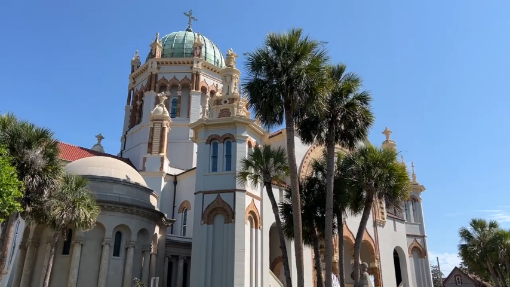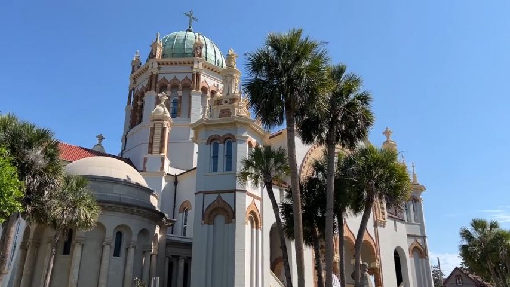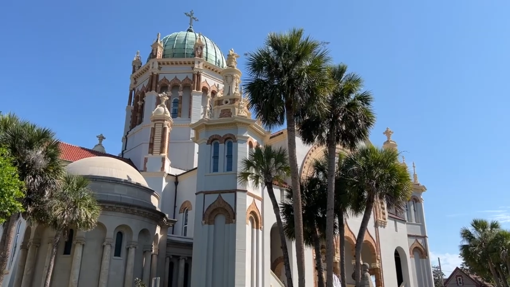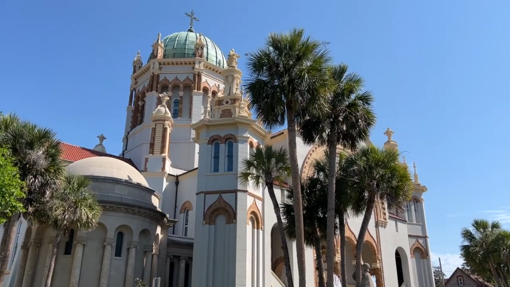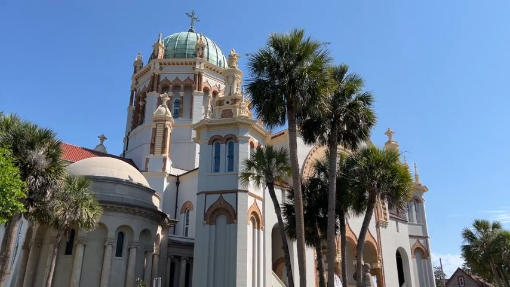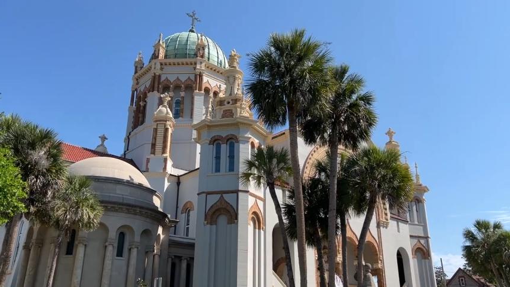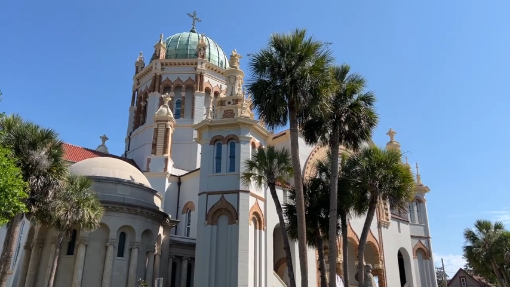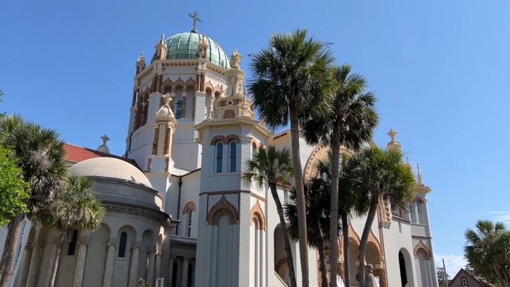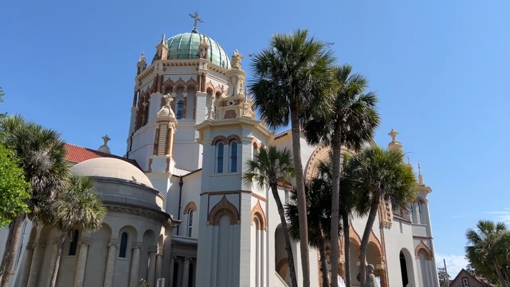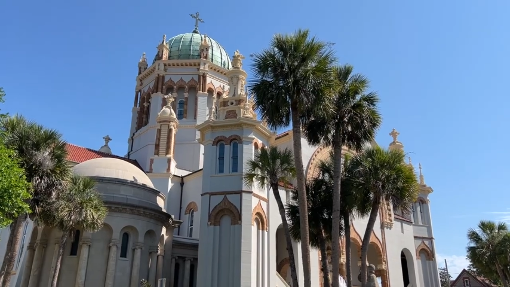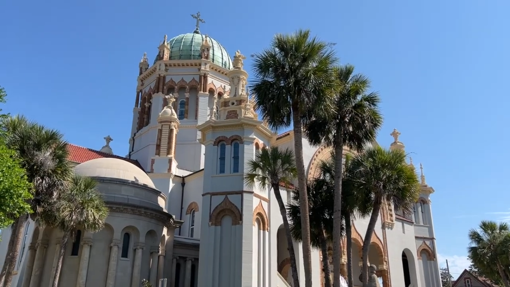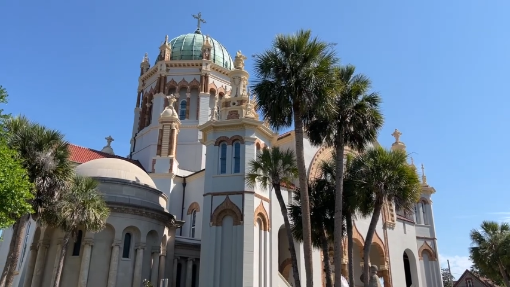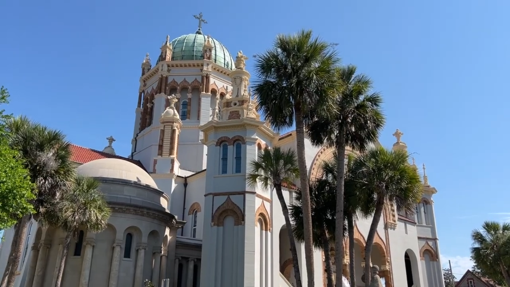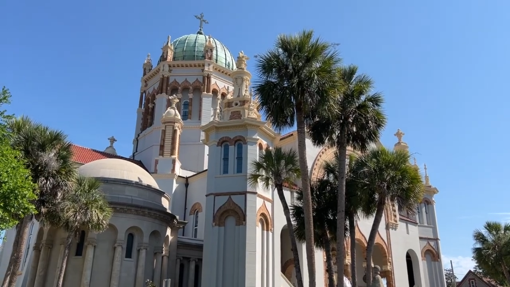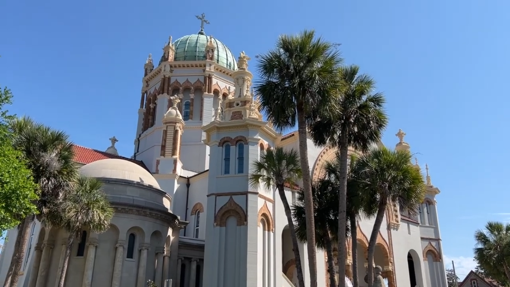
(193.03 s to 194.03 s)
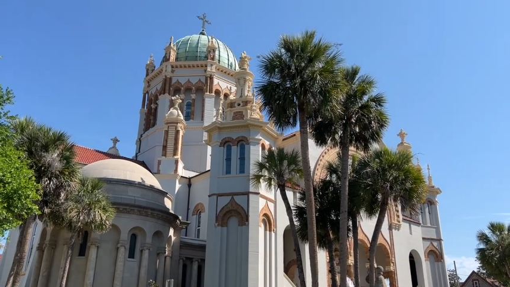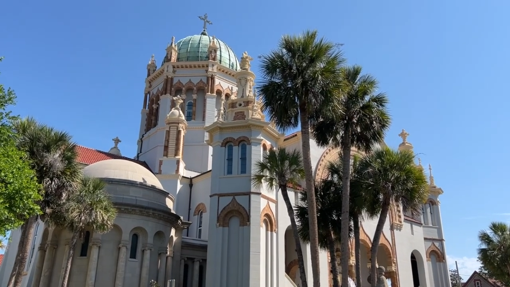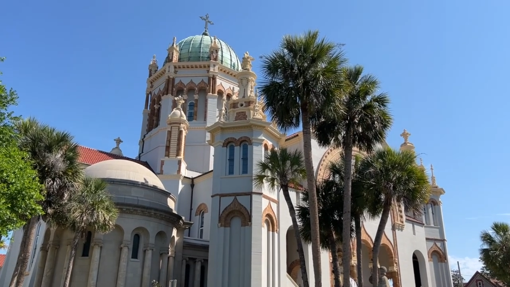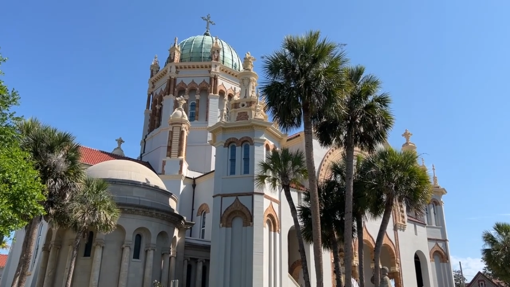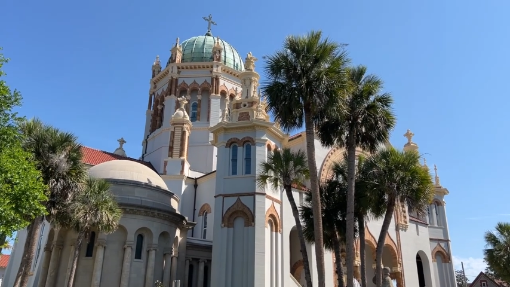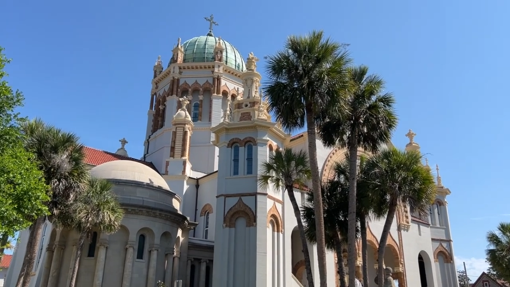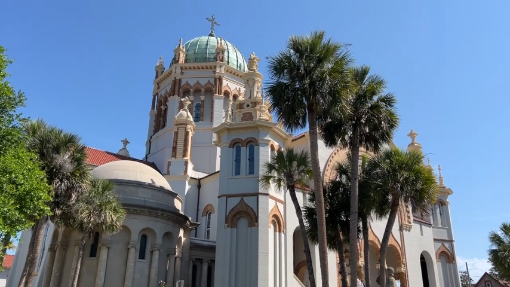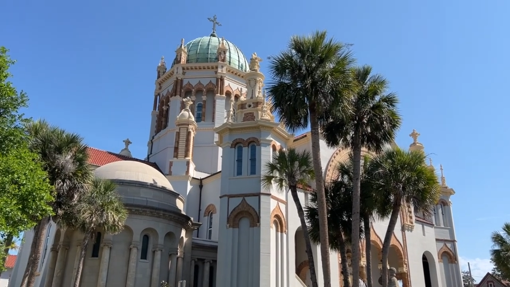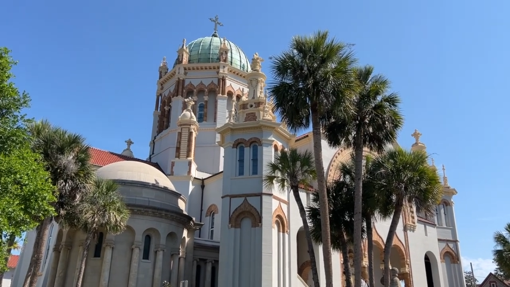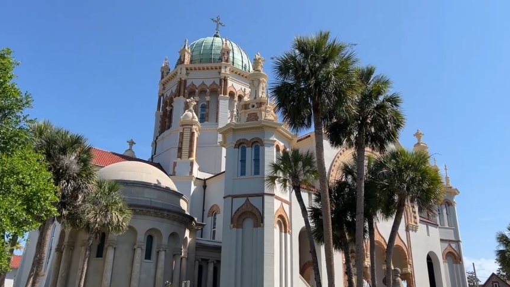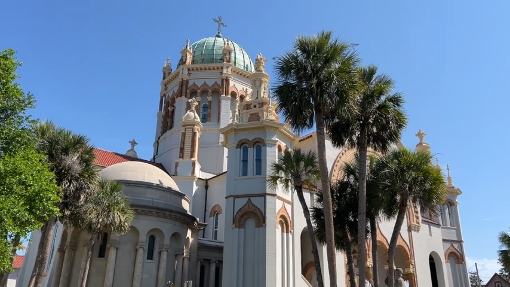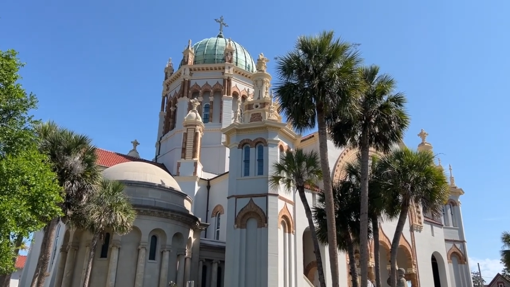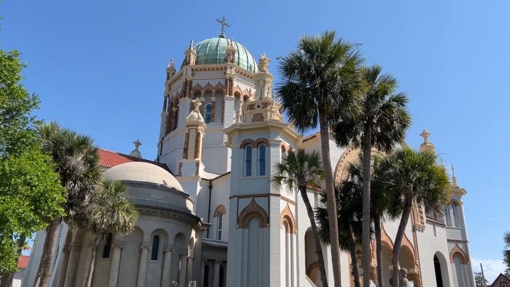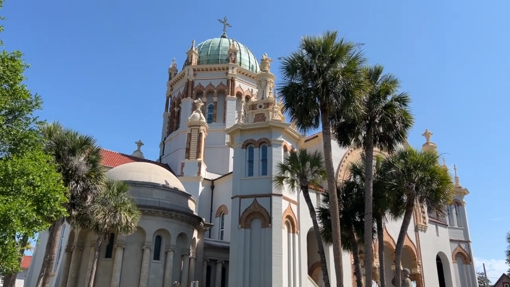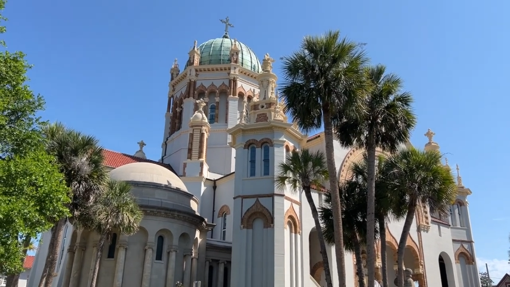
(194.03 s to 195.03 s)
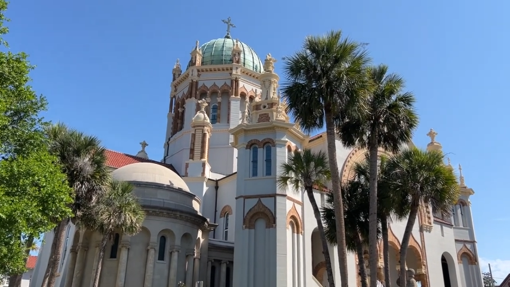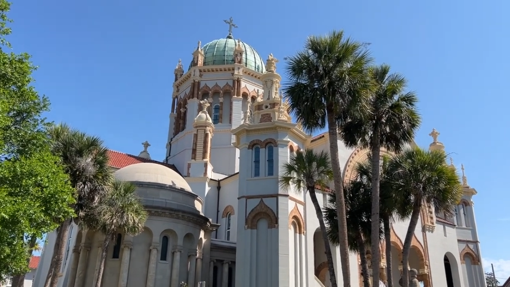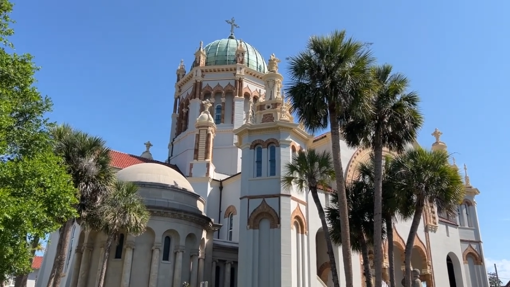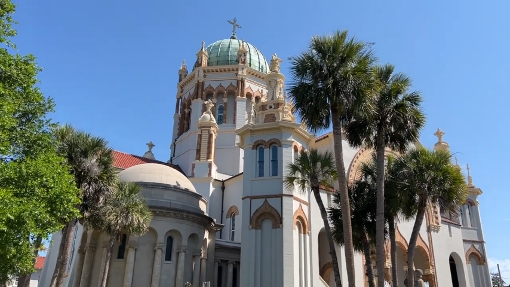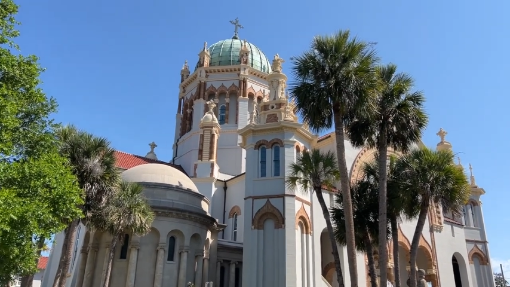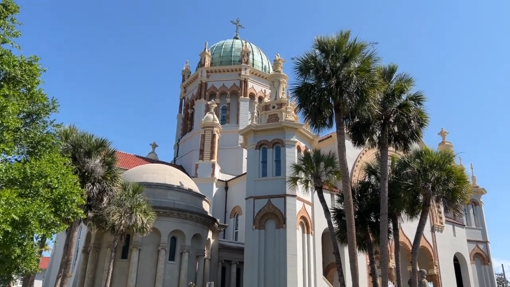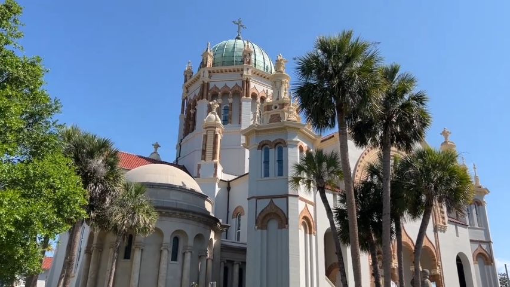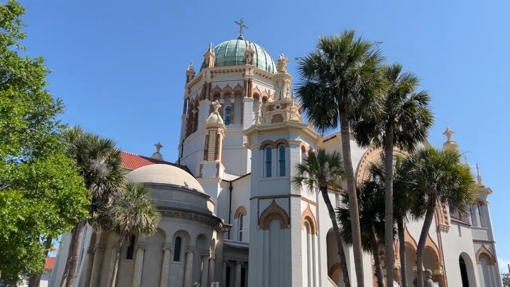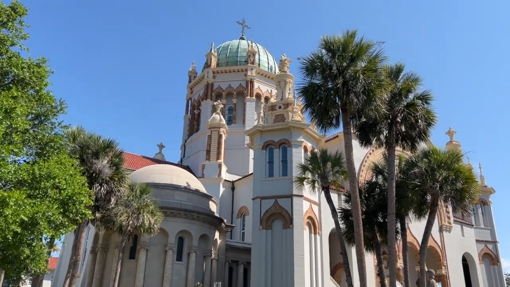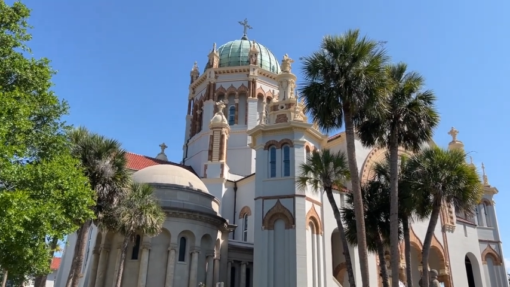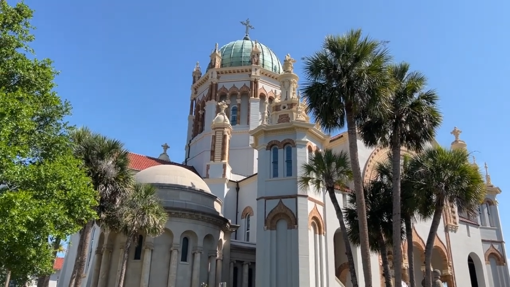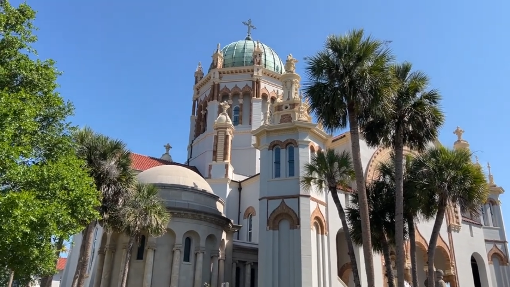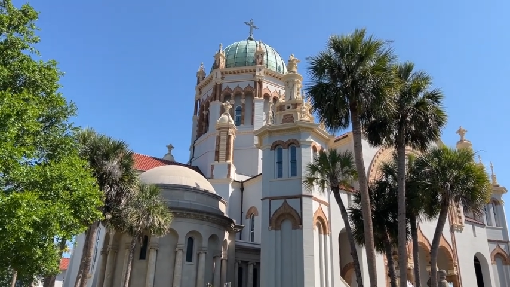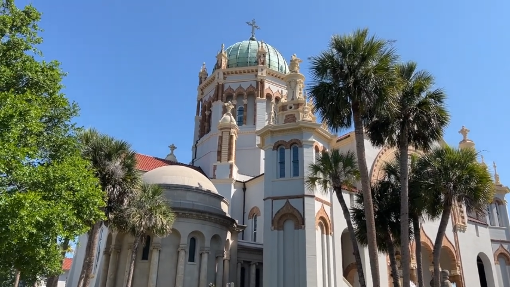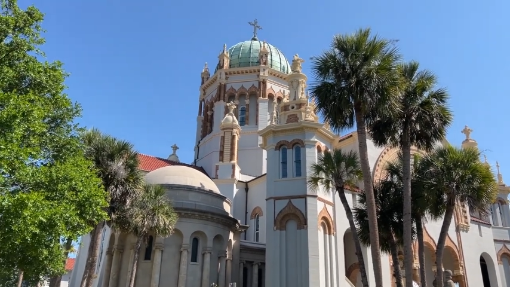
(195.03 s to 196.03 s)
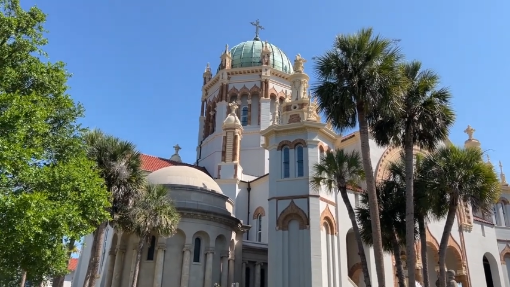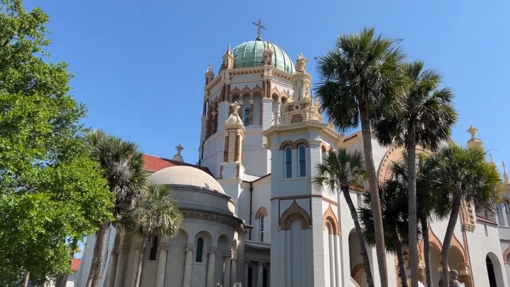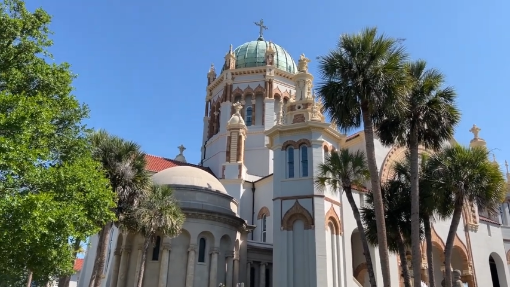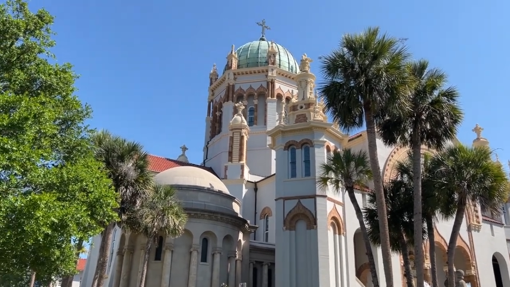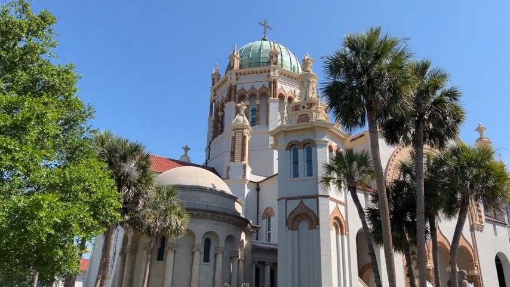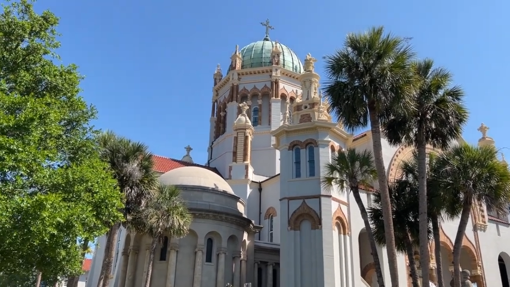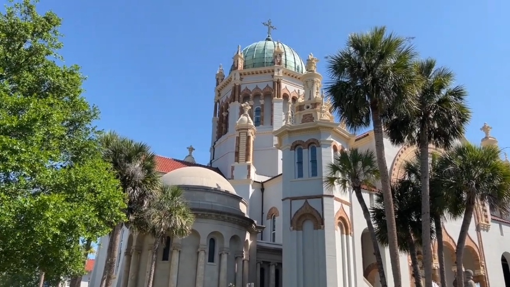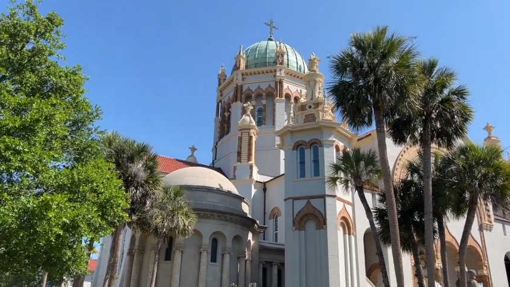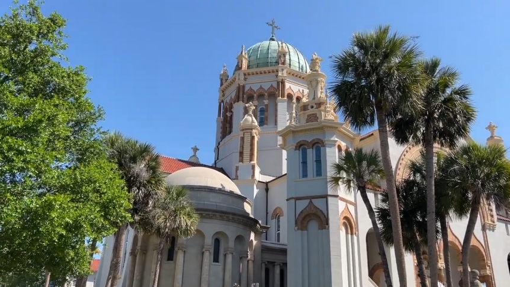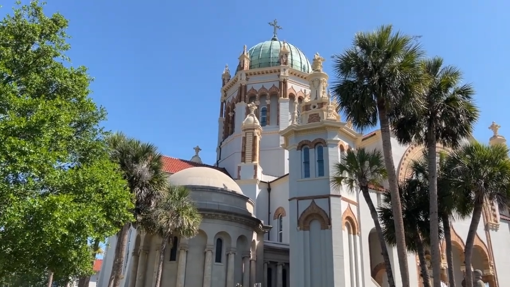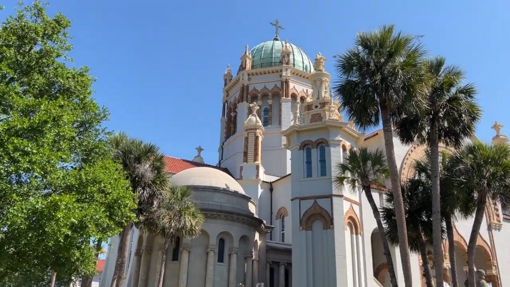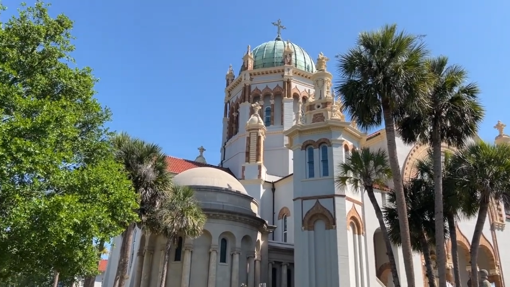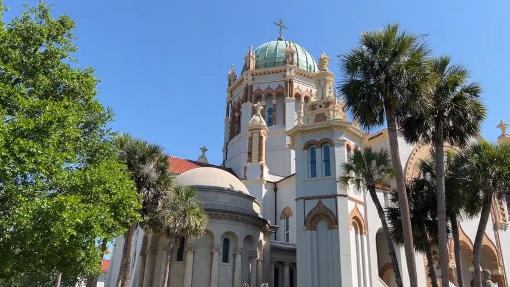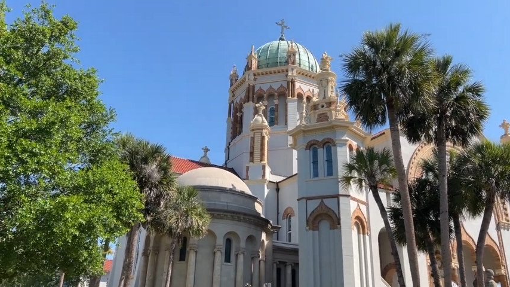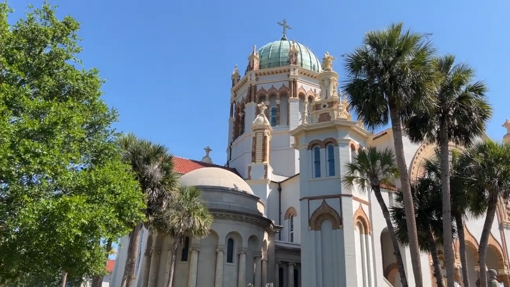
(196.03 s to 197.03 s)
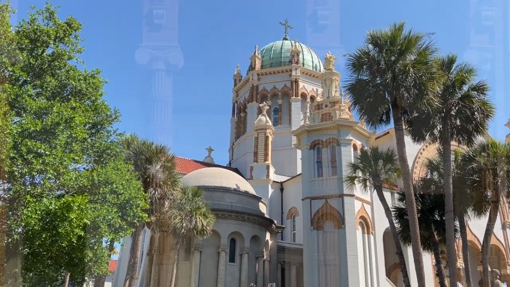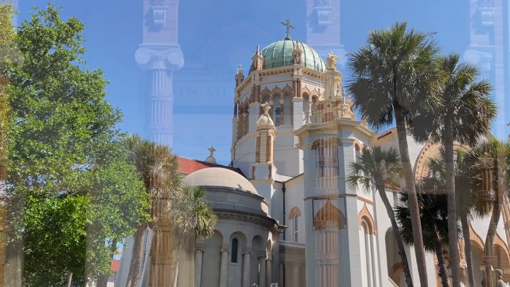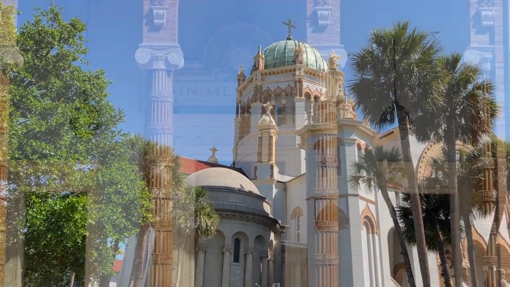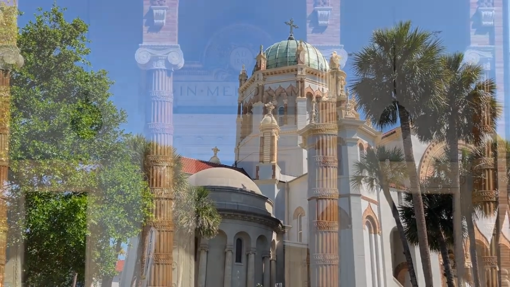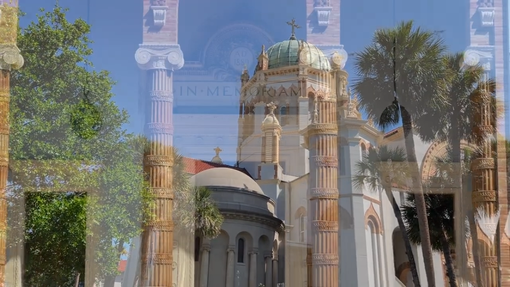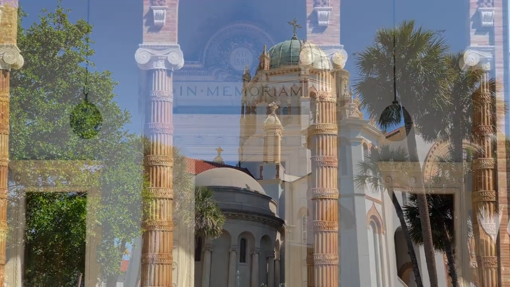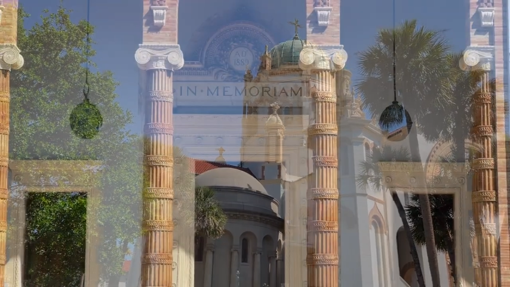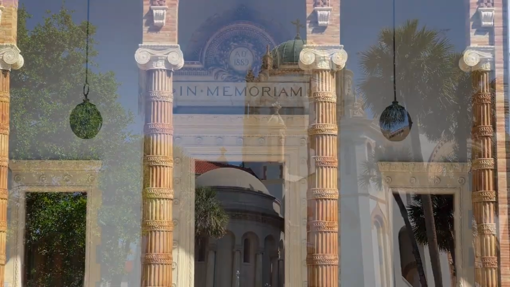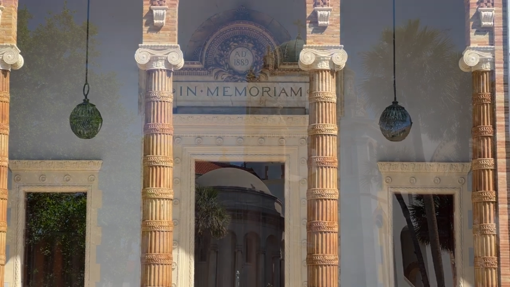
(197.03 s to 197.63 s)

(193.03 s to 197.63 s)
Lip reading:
Nobody's mouth can be seen.